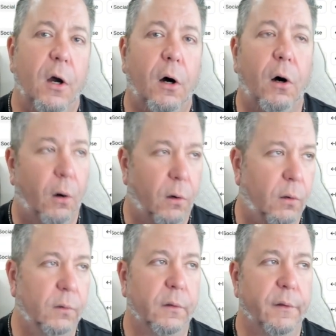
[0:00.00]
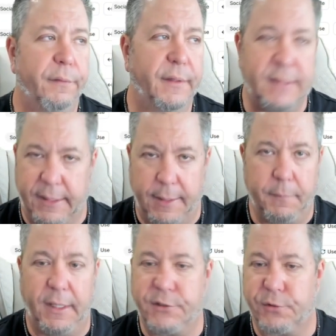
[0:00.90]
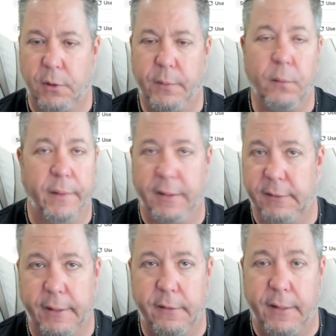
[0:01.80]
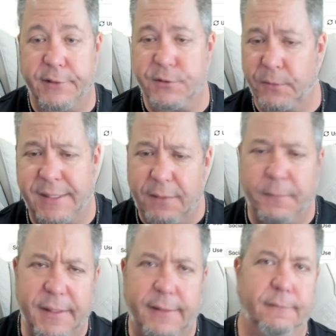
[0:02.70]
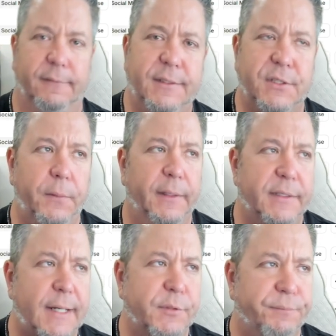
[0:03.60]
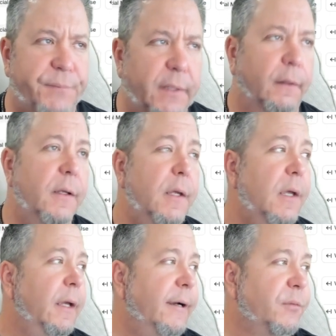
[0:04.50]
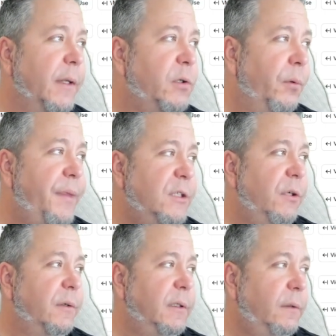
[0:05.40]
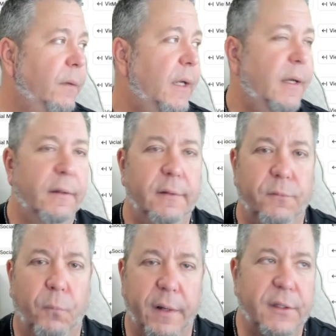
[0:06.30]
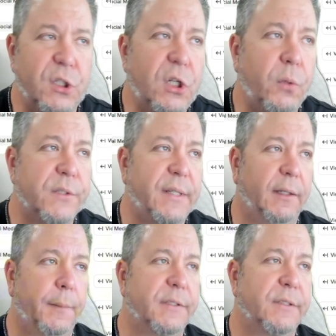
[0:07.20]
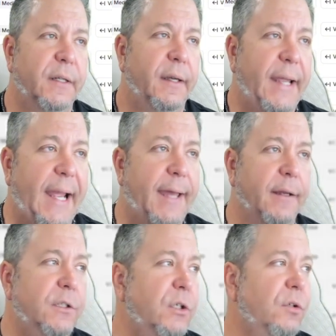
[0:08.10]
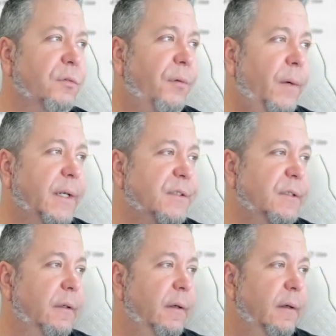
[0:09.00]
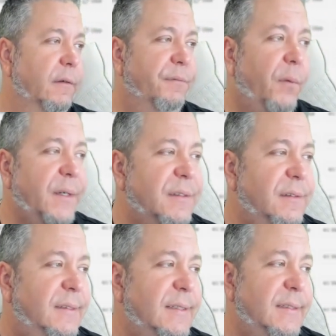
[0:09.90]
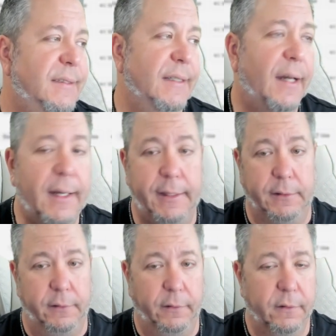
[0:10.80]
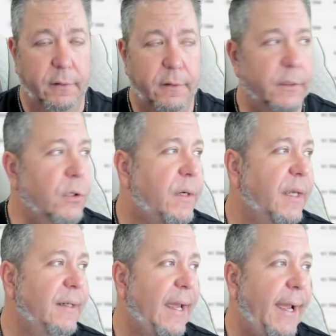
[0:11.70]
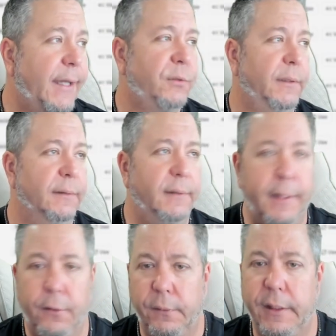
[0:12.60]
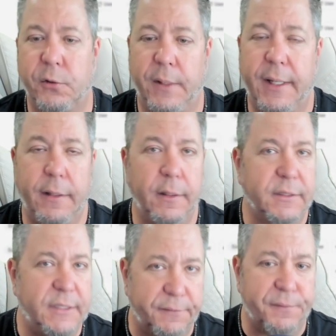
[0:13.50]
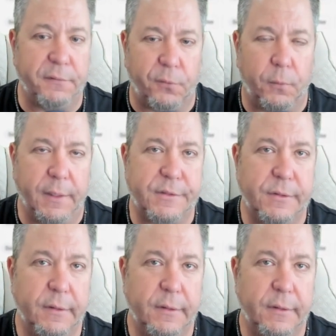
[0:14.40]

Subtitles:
all the time. It's growing whether you like it or not. So get with it. Let's do it. Let's have some fun. Here's one of the cool things you can do. One of the newest elements, add a new voice design. You can actually literally create a different voice